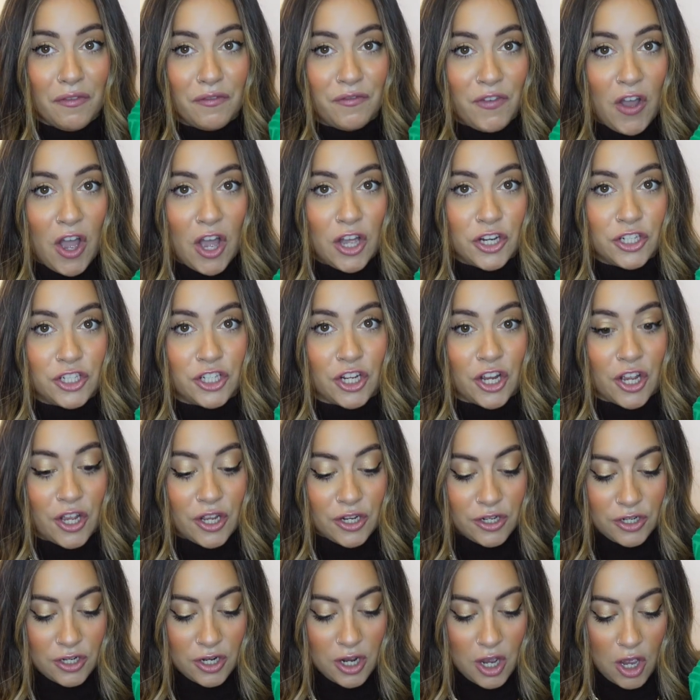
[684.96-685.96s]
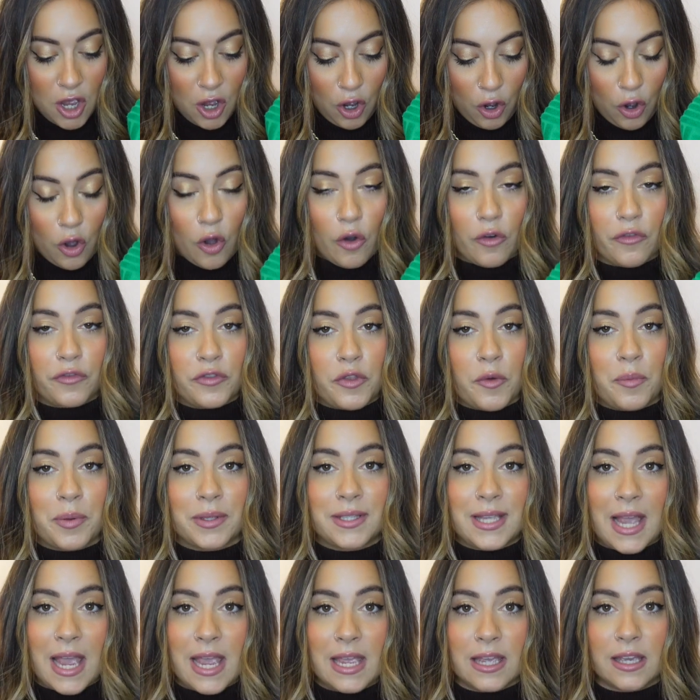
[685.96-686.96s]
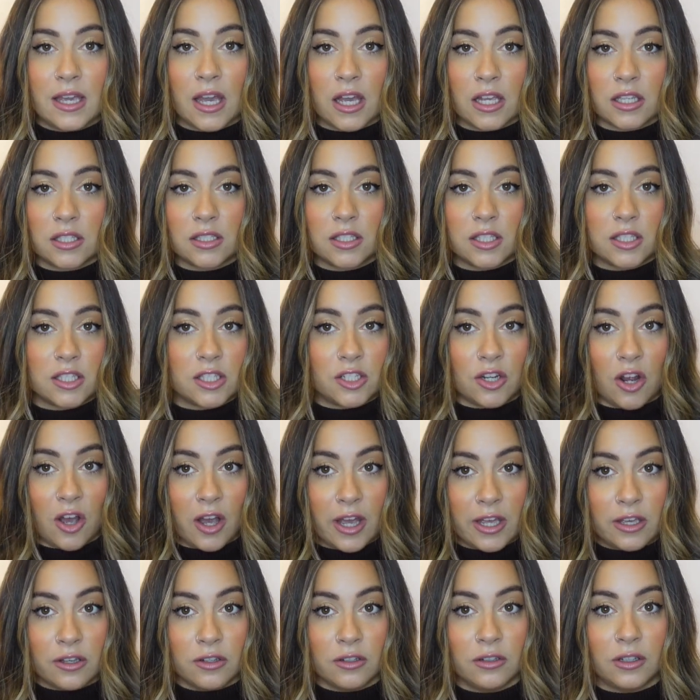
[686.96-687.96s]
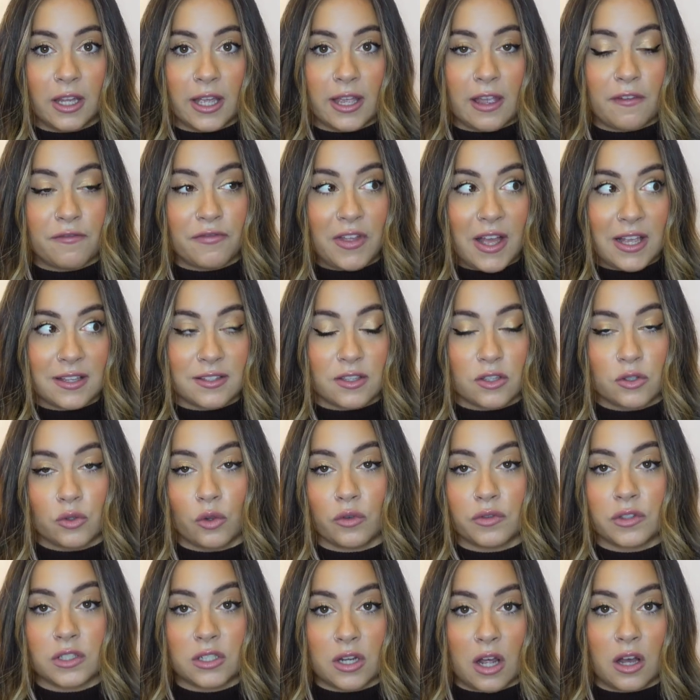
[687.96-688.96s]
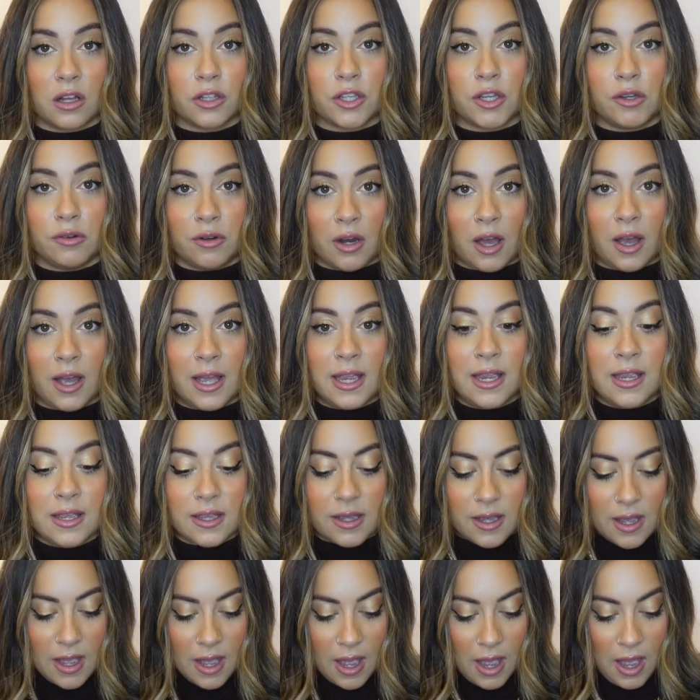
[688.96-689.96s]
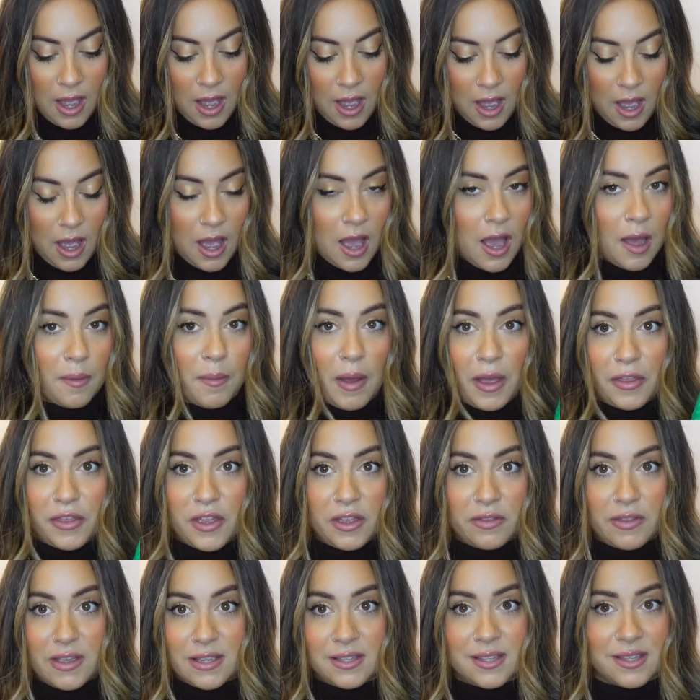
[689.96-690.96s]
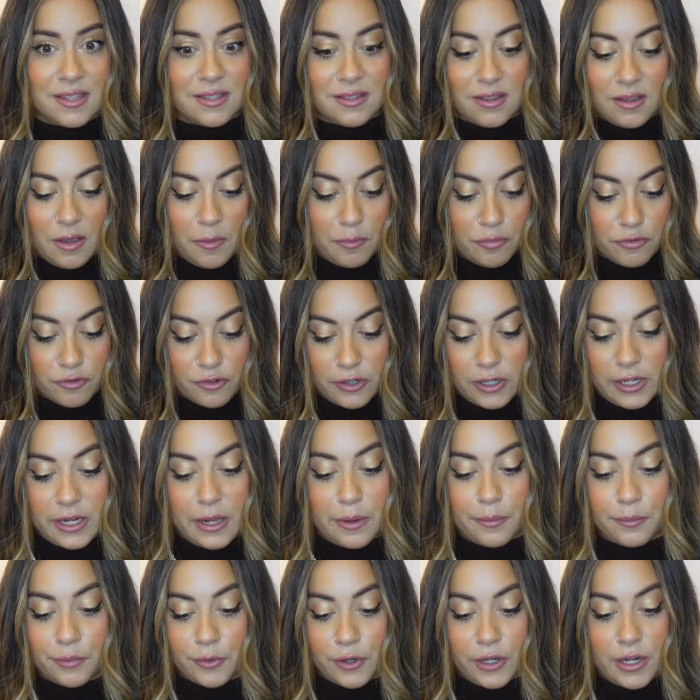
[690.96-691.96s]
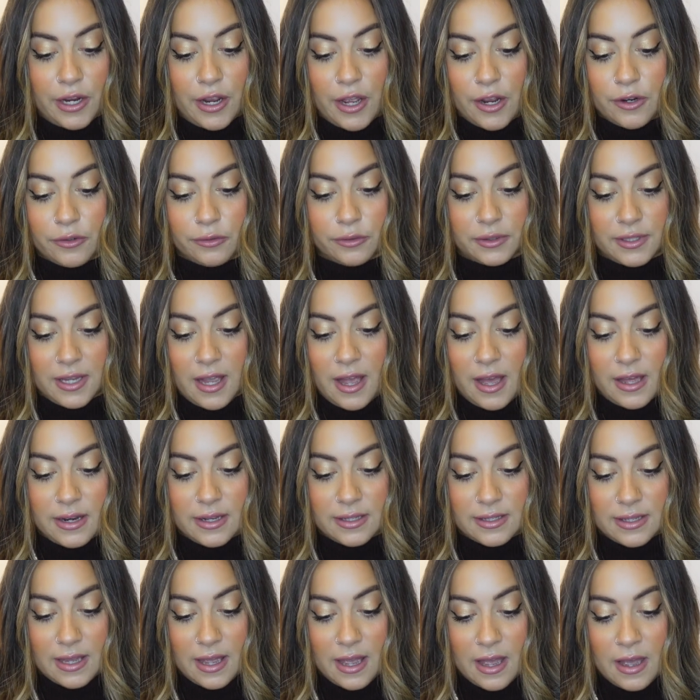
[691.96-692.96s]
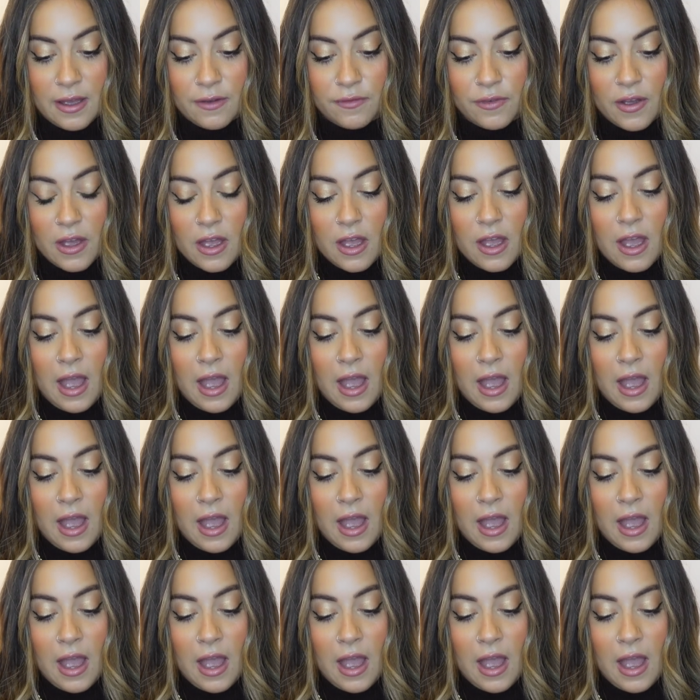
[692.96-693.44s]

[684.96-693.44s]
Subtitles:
version of the Bottega style, like if that's the sort of style you like. I think this is a brilliant, brilliant alternative.